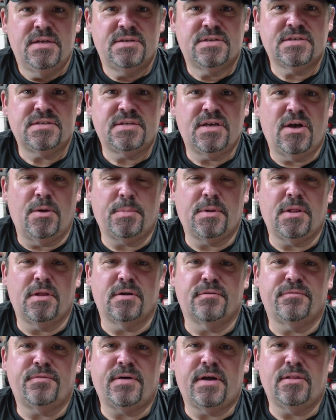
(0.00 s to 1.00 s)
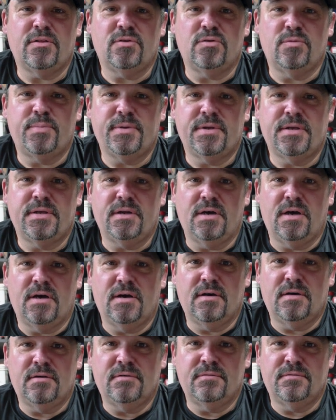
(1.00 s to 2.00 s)
just to help clarify a little bit
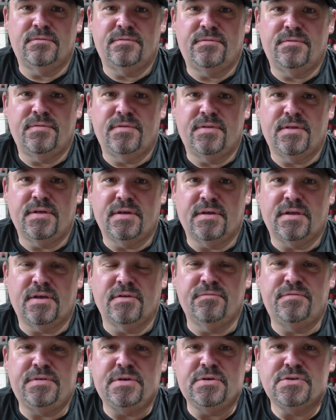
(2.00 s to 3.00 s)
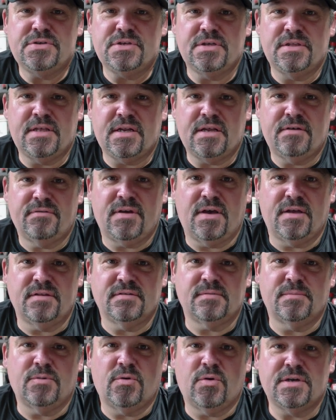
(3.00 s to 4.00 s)
of the confusion that I've gotten
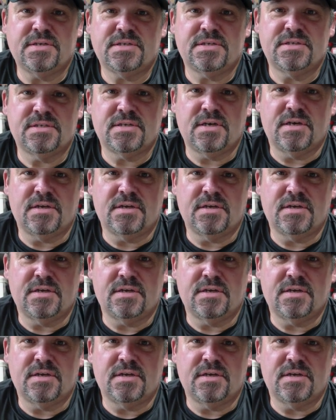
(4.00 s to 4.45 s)
some questions